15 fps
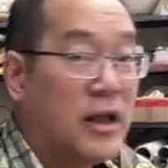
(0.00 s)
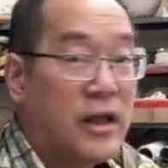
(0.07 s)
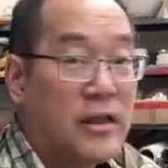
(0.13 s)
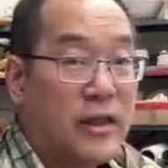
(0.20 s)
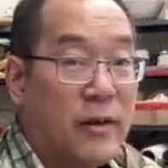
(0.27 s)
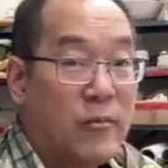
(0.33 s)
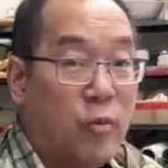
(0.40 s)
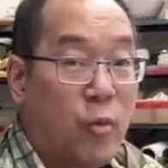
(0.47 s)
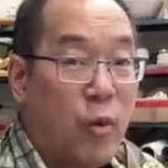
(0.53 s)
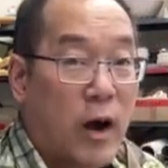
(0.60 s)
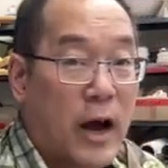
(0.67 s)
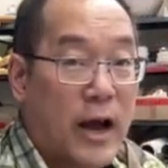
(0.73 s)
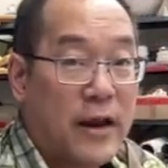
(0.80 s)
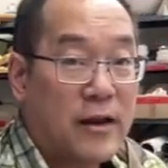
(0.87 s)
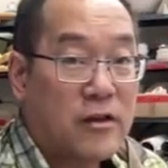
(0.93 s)
the
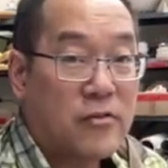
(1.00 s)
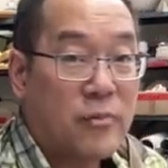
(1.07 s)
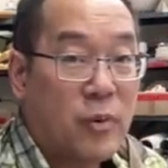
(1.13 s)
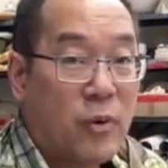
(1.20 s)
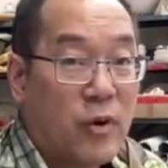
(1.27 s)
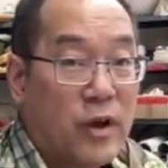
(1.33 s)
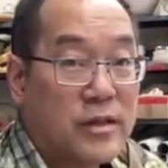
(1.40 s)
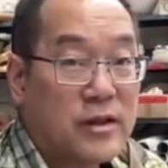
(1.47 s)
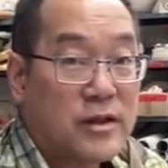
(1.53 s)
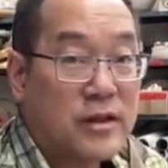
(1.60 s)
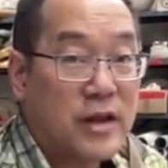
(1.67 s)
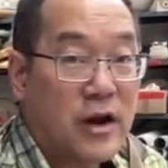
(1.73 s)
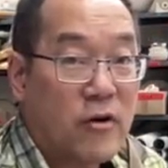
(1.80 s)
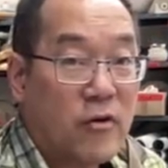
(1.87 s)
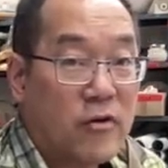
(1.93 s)
widest point, the
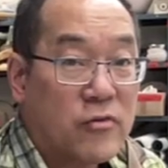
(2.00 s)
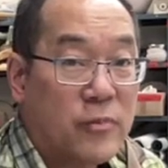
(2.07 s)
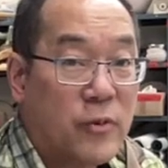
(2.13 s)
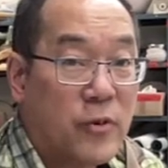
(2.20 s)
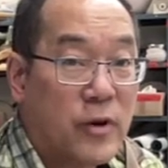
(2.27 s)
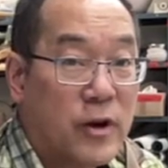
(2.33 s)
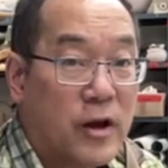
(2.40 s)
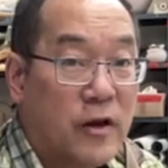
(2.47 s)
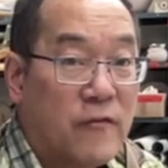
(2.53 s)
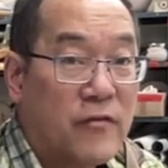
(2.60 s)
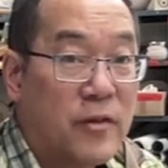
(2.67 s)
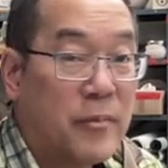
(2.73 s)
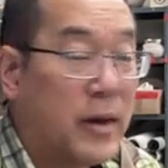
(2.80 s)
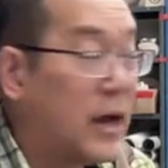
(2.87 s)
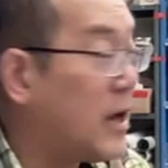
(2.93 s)
narrowest point of
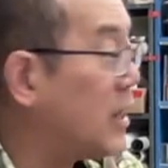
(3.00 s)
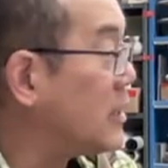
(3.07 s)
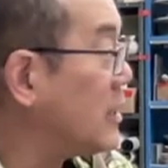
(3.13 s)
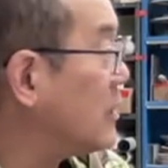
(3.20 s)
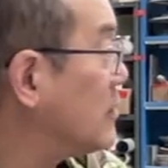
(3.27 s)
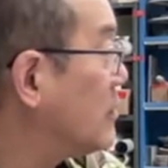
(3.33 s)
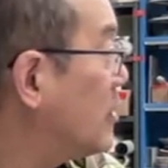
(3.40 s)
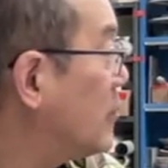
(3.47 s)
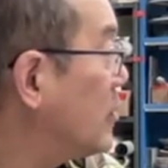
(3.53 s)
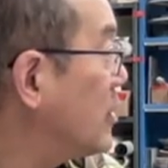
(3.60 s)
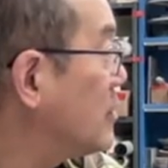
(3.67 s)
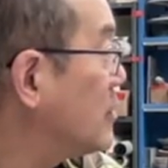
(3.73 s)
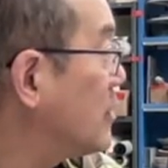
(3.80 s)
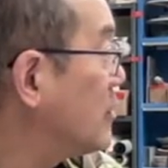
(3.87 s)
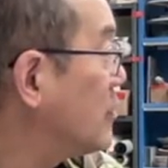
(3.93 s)
the body. That
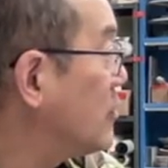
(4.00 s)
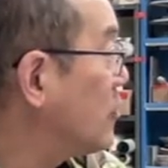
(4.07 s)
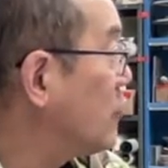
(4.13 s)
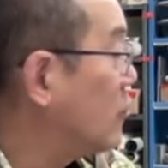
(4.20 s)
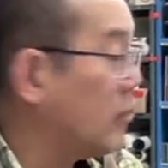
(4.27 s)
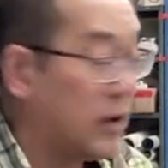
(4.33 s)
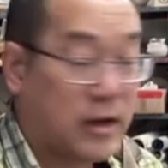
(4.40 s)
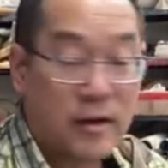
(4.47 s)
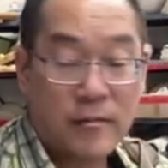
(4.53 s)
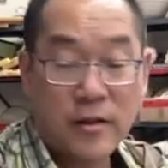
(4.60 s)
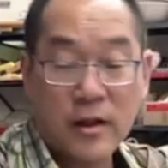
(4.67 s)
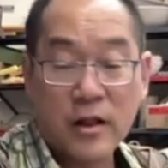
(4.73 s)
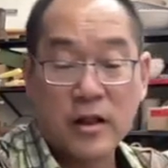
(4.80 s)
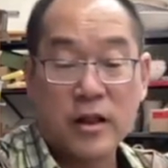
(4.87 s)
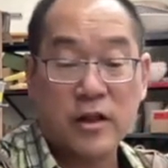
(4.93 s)
makes sense, everybody?
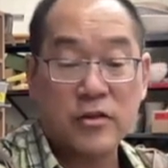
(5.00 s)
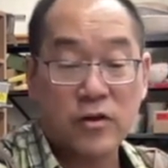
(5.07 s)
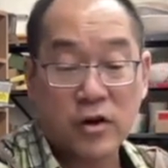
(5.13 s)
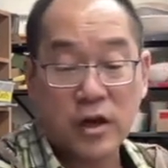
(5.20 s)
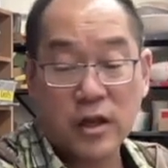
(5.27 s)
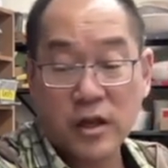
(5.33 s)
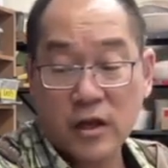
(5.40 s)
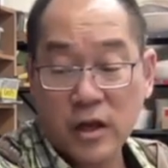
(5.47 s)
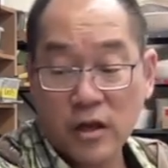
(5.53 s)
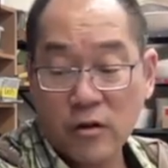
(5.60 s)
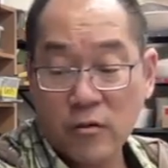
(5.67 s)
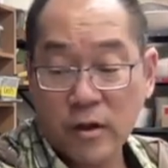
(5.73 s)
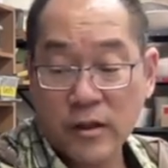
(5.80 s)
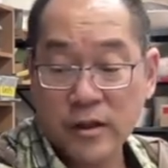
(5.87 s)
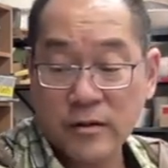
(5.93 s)
Let's look at another
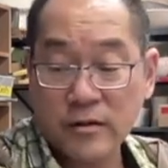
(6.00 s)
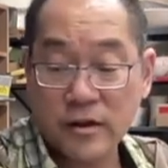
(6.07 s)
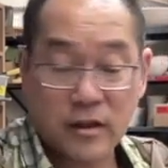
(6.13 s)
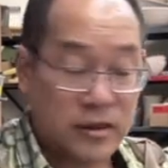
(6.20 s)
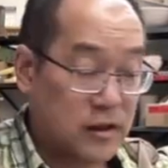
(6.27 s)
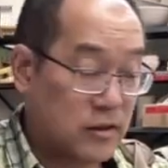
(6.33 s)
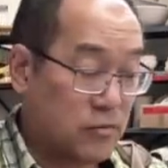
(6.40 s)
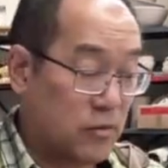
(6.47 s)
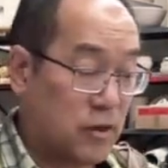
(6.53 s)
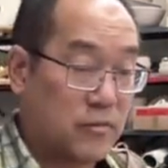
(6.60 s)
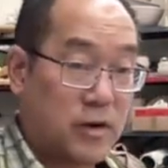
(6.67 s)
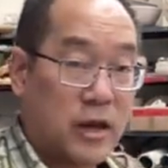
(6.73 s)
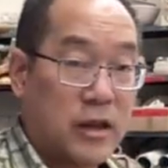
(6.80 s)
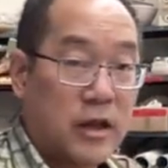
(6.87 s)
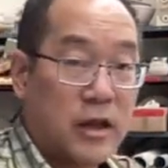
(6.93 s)
one. Let's look at this one,
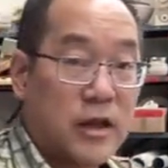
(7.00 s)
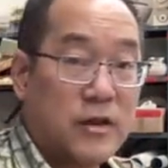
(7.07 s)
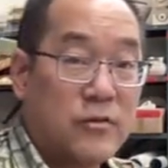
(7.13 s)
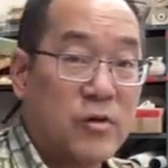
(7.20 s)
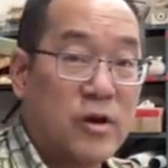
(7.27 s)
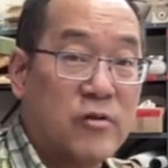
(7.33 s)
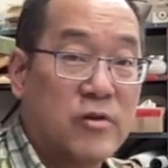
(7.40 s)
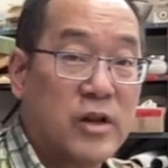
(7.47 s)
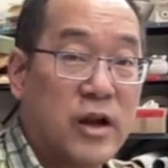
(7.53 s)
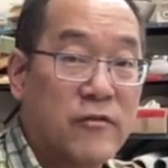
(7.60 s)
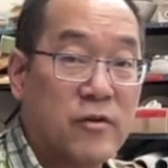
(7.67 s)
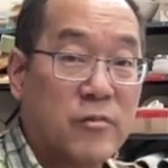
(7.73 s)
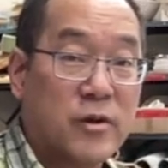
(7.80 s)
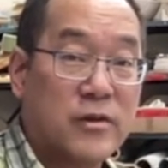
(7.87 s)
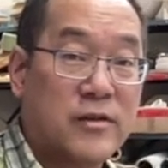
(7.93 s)
right? We would
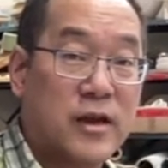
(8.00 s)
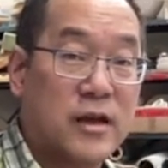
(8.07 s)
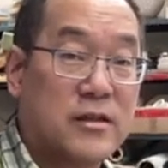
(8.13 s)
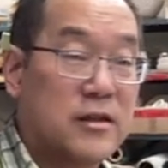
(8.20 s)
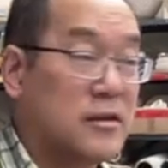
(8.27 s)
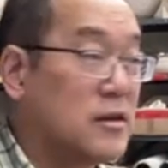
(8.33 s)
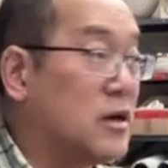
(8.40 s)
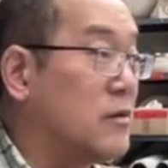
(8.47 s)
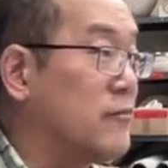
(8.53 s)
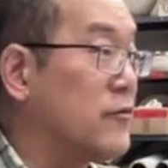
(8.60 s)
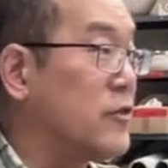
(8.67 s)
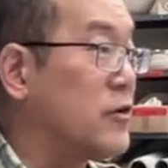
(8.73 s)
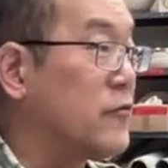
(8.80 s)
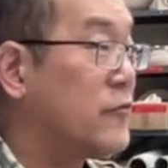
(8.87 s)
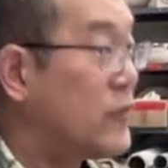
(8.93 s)
never mistake this cup for
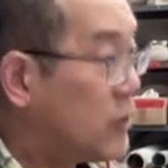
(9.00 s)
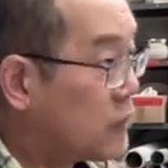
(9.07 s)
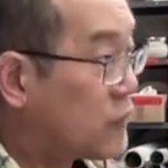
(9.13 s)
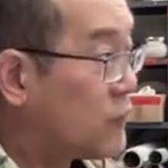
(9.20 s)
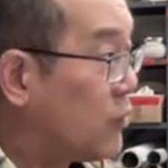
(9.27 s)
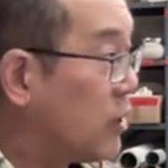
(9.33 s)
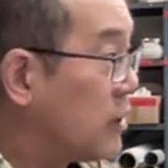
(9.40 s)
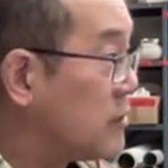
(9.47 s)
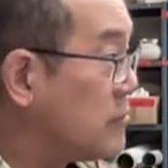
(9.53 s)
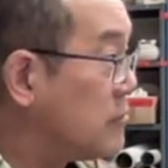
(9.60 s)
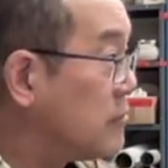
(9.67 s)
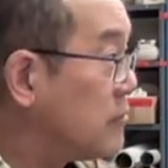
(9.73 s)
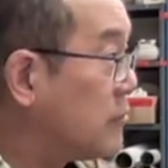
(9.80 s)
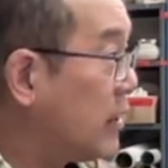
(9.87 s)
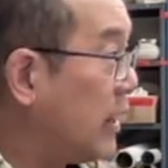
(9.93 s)
the first one,
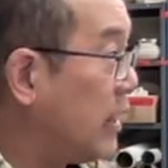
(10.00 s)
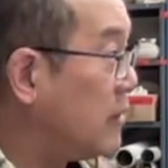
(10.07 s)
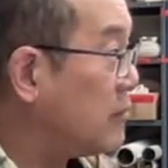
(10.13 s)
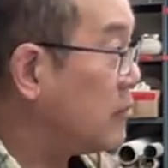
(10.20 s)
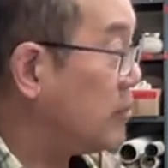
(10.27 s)
right?